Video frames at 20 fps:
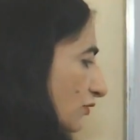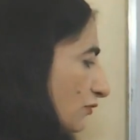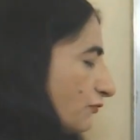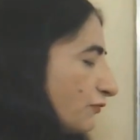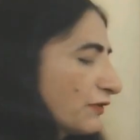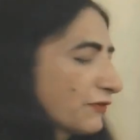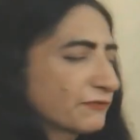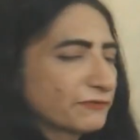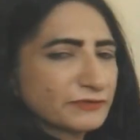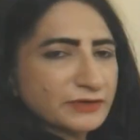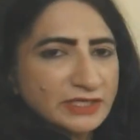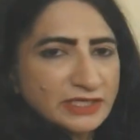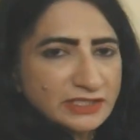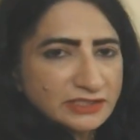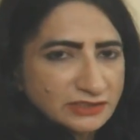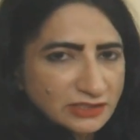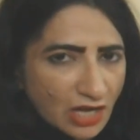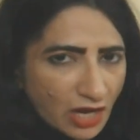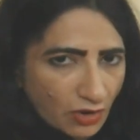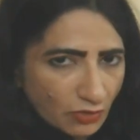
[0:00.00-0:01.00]
to
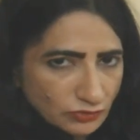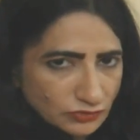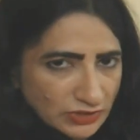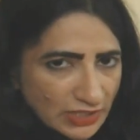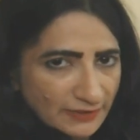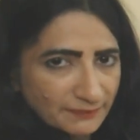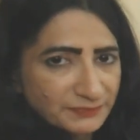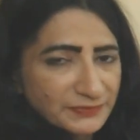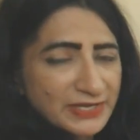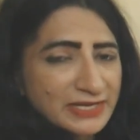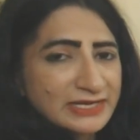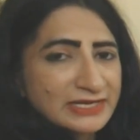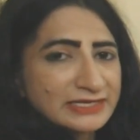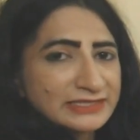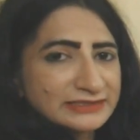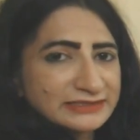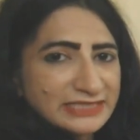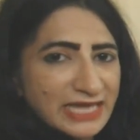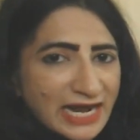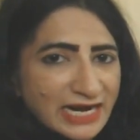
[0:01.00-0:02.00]
50,000.
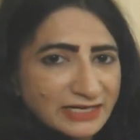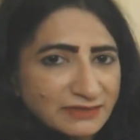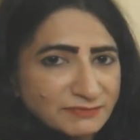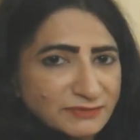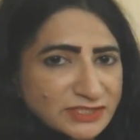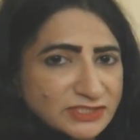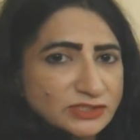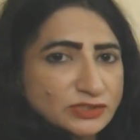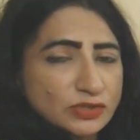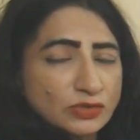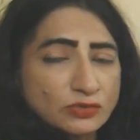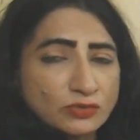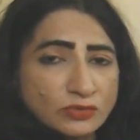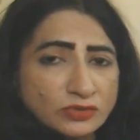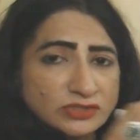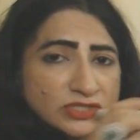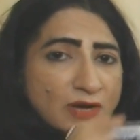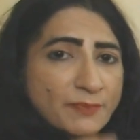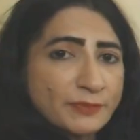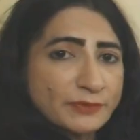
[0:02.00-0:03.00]
That means
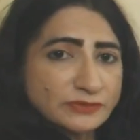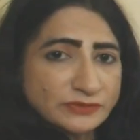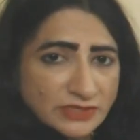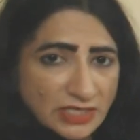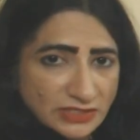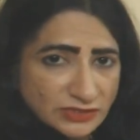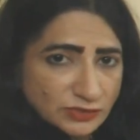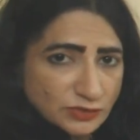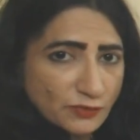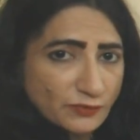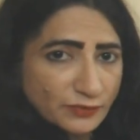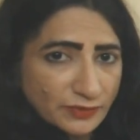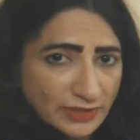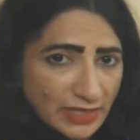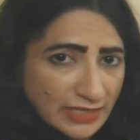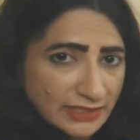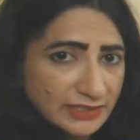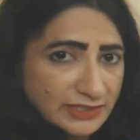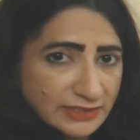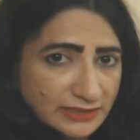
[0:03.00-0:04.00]
through the process of
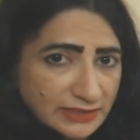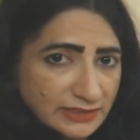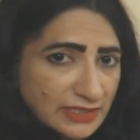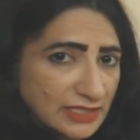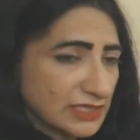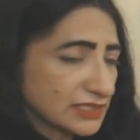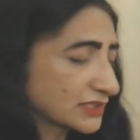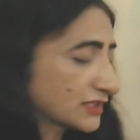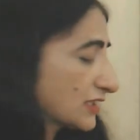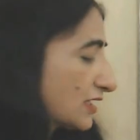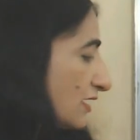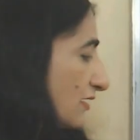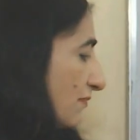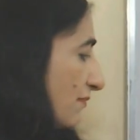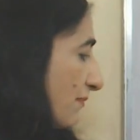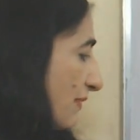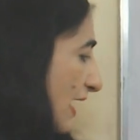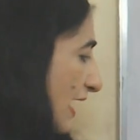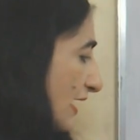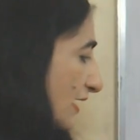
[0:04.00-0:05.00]
credit
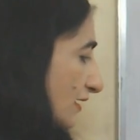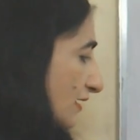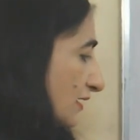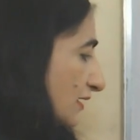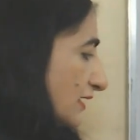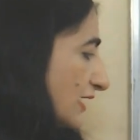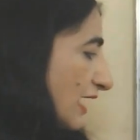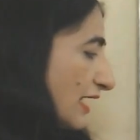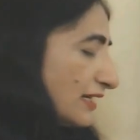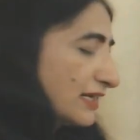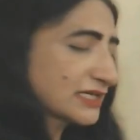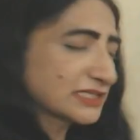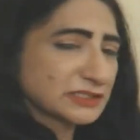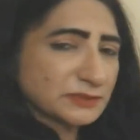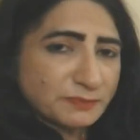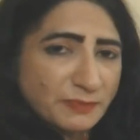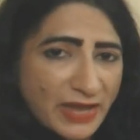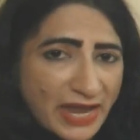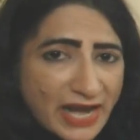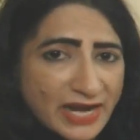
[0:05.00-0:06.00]
creation, bank can
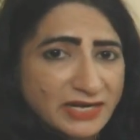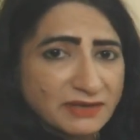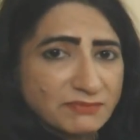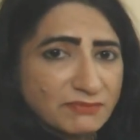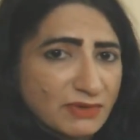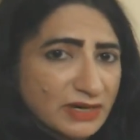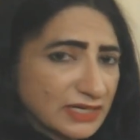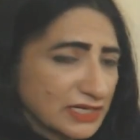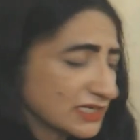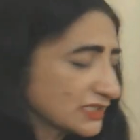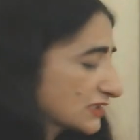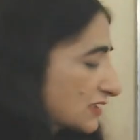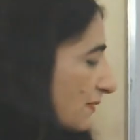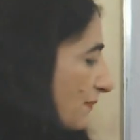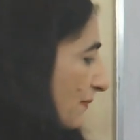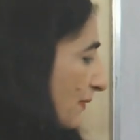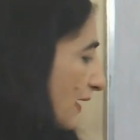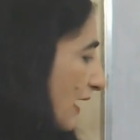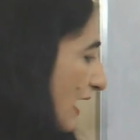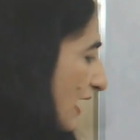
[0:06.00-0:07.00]
expand money
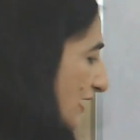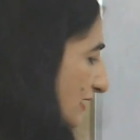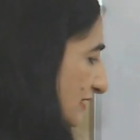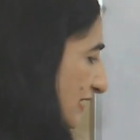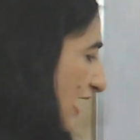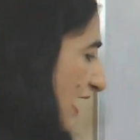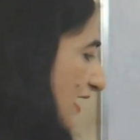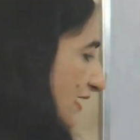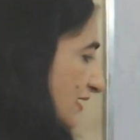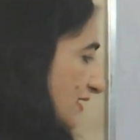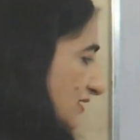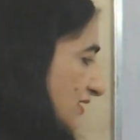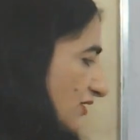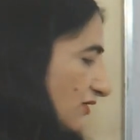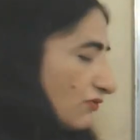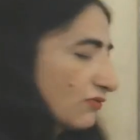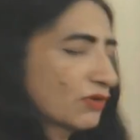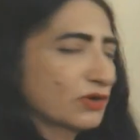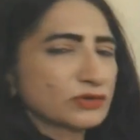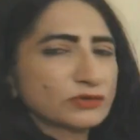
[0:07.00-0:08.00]
supply that is
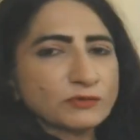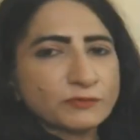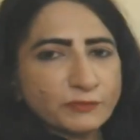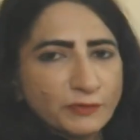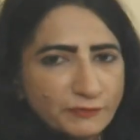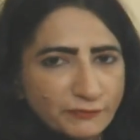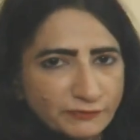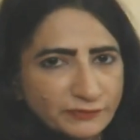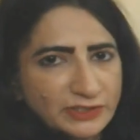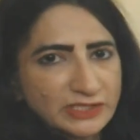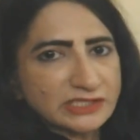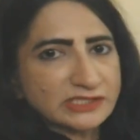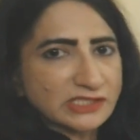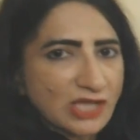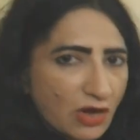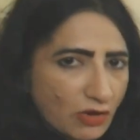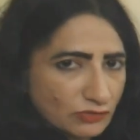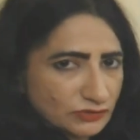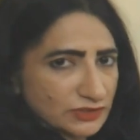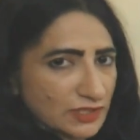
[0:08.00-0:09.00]
equal to
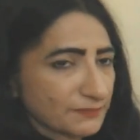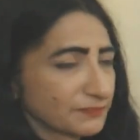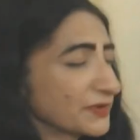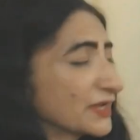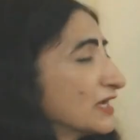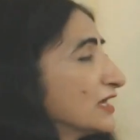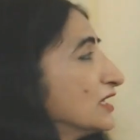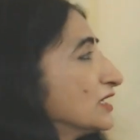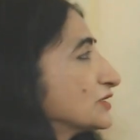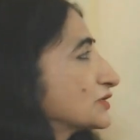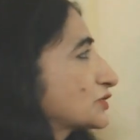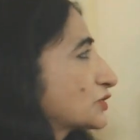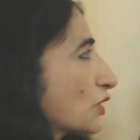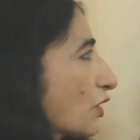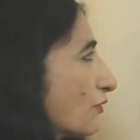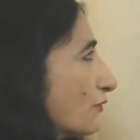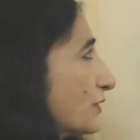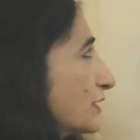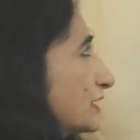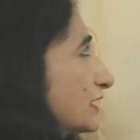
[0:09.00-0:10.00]
50,000.
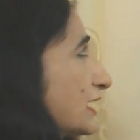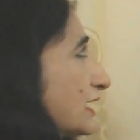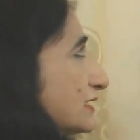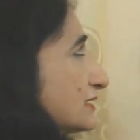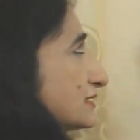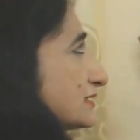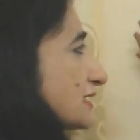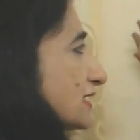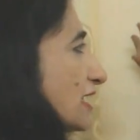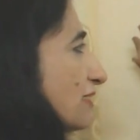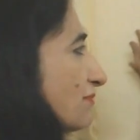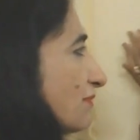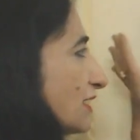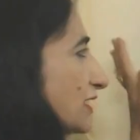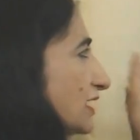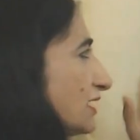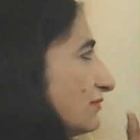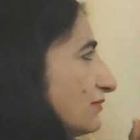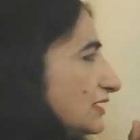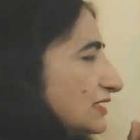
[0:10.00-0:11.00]
So we can say that
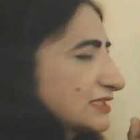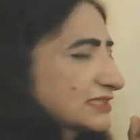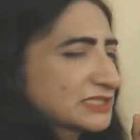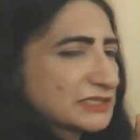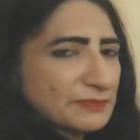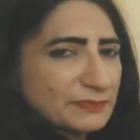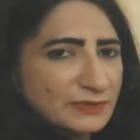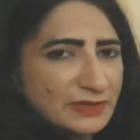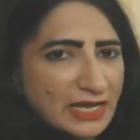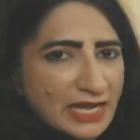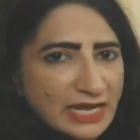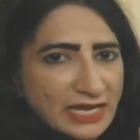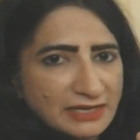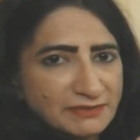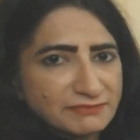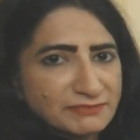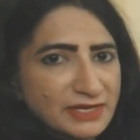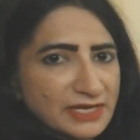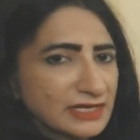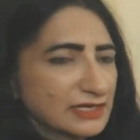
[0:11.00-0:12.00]
money
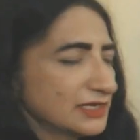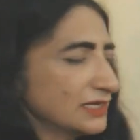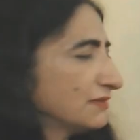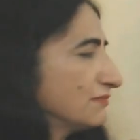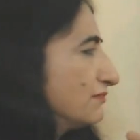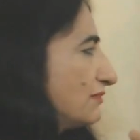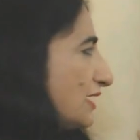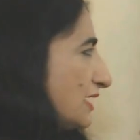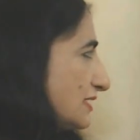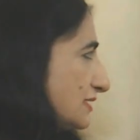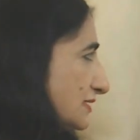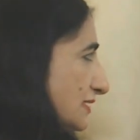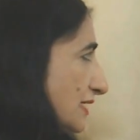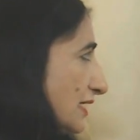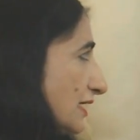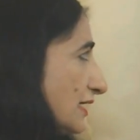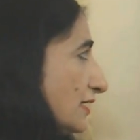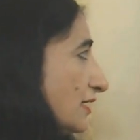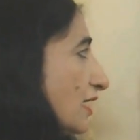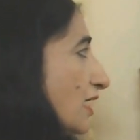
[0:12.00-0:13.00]
multiplier mainly
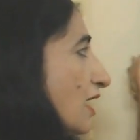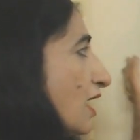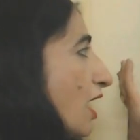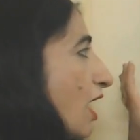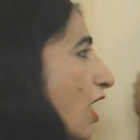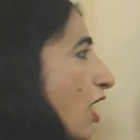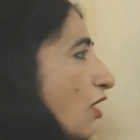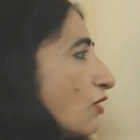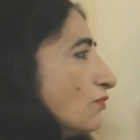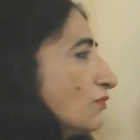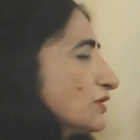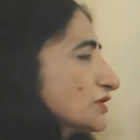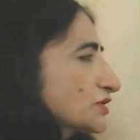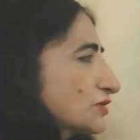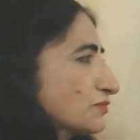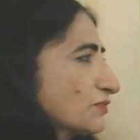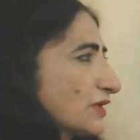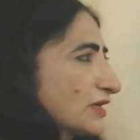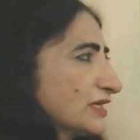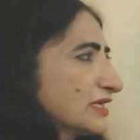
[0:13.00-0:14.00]
measure how much
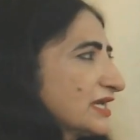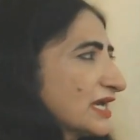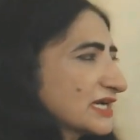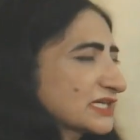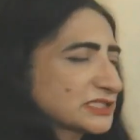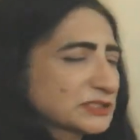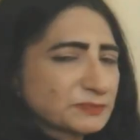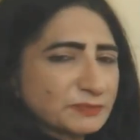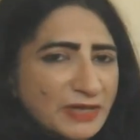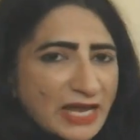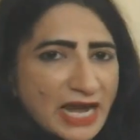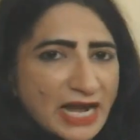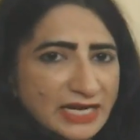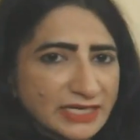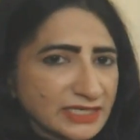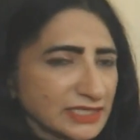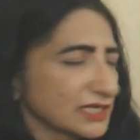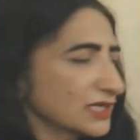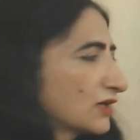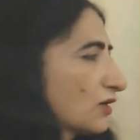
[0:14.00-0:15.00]
money
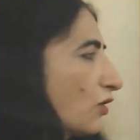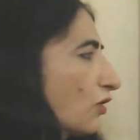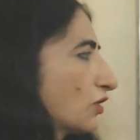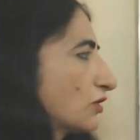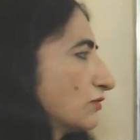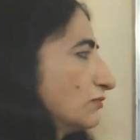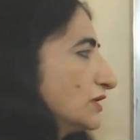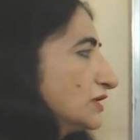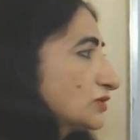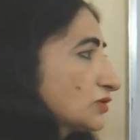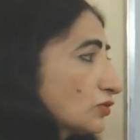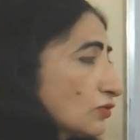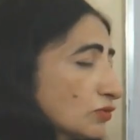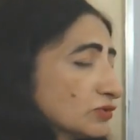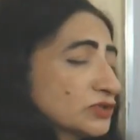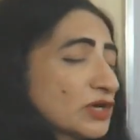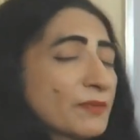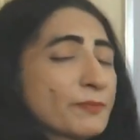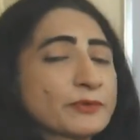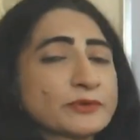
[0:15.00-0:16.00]
expand in economy
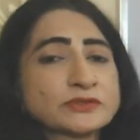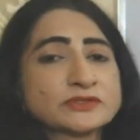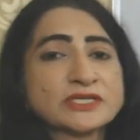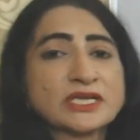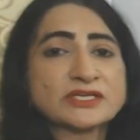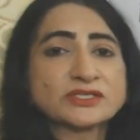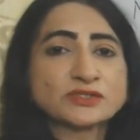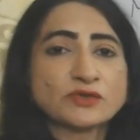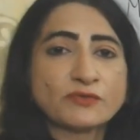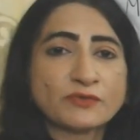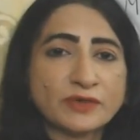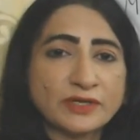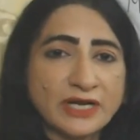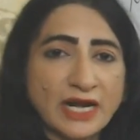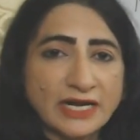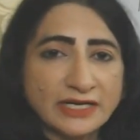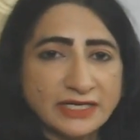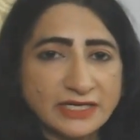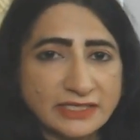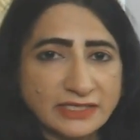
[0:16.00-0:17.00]
through the process of
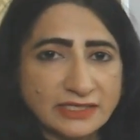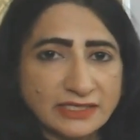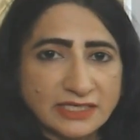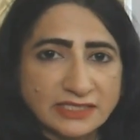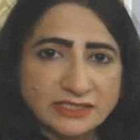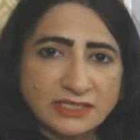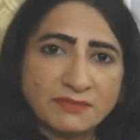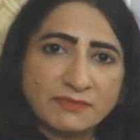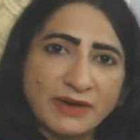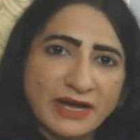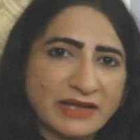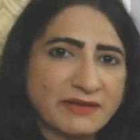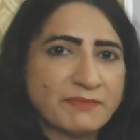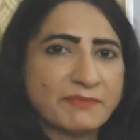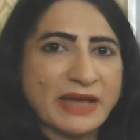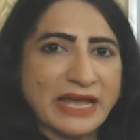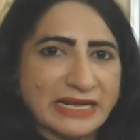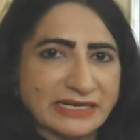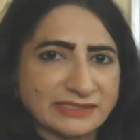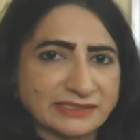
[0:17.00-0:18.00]
credit creation by
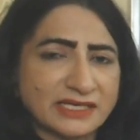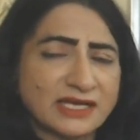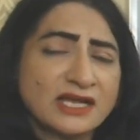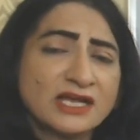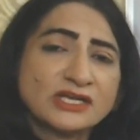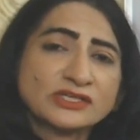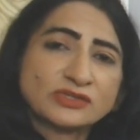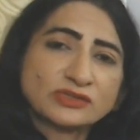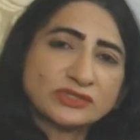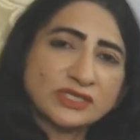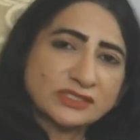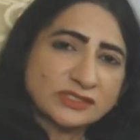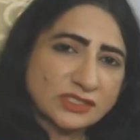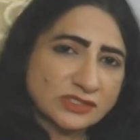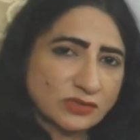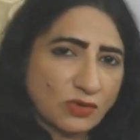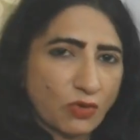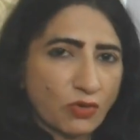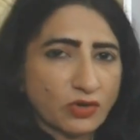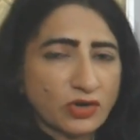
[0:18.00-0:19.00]
banks. So this
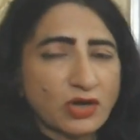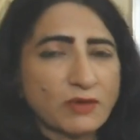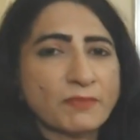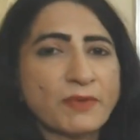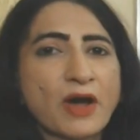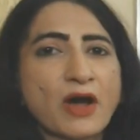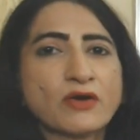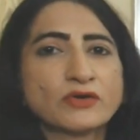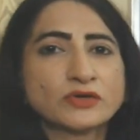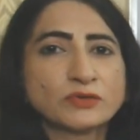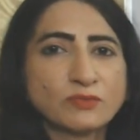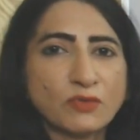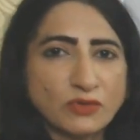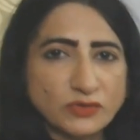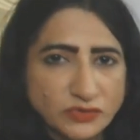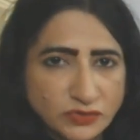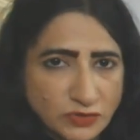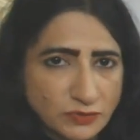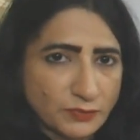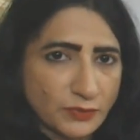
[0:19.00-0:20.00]
is all about
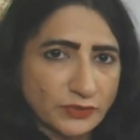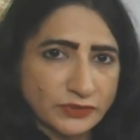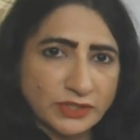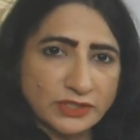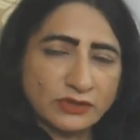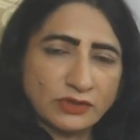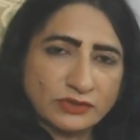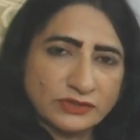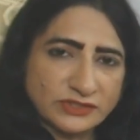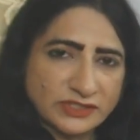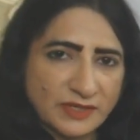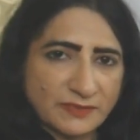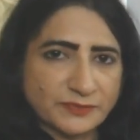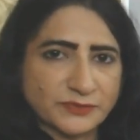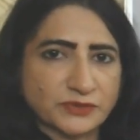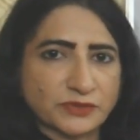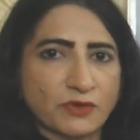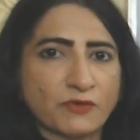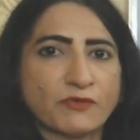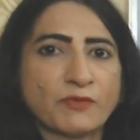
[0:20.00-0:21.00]
most important
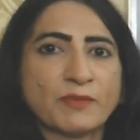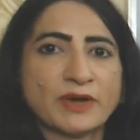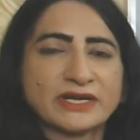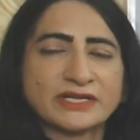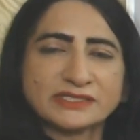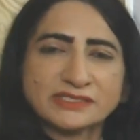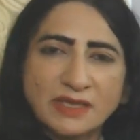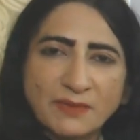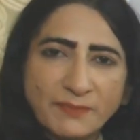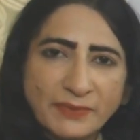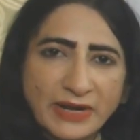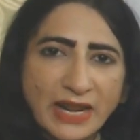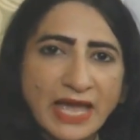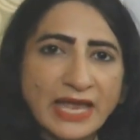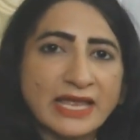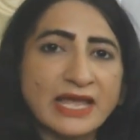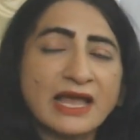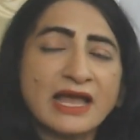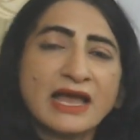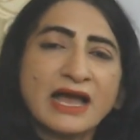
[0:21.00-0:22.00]
concept of money
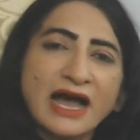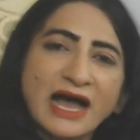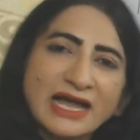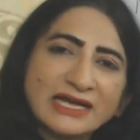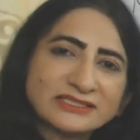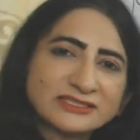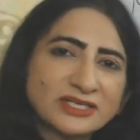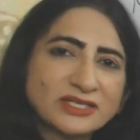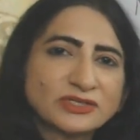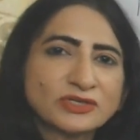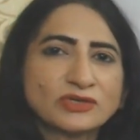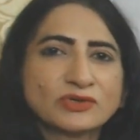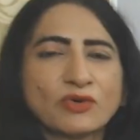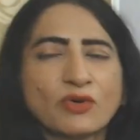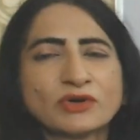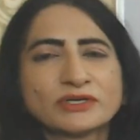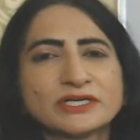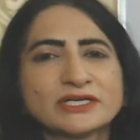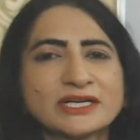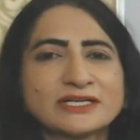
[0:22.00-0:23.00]
supply. I think you
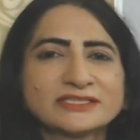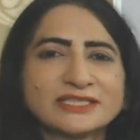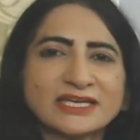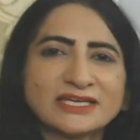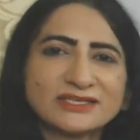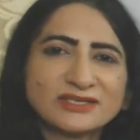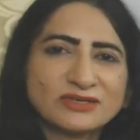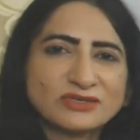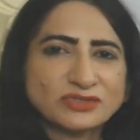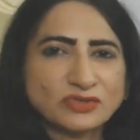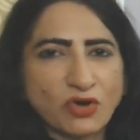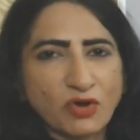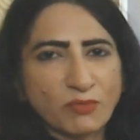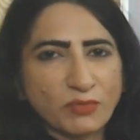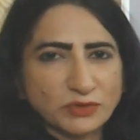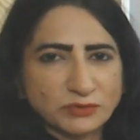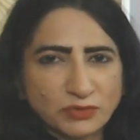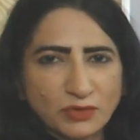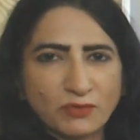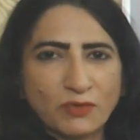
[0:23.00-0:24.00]
got it, and thank you so
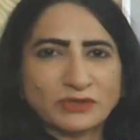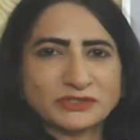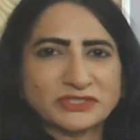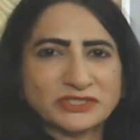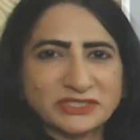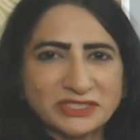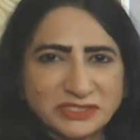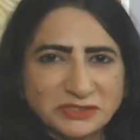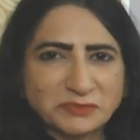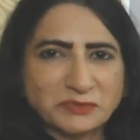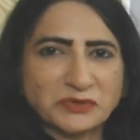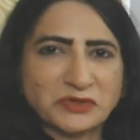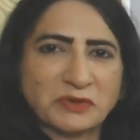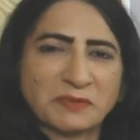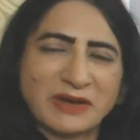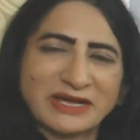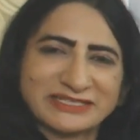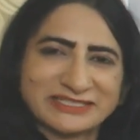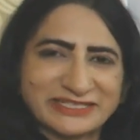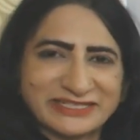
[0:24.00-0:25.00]
much for watching this video.
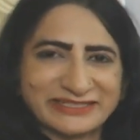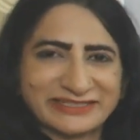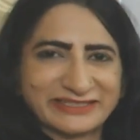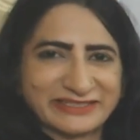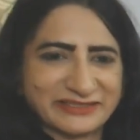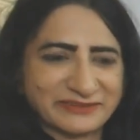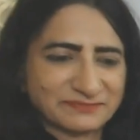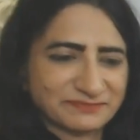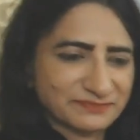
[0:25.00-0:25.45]
Bye, take care.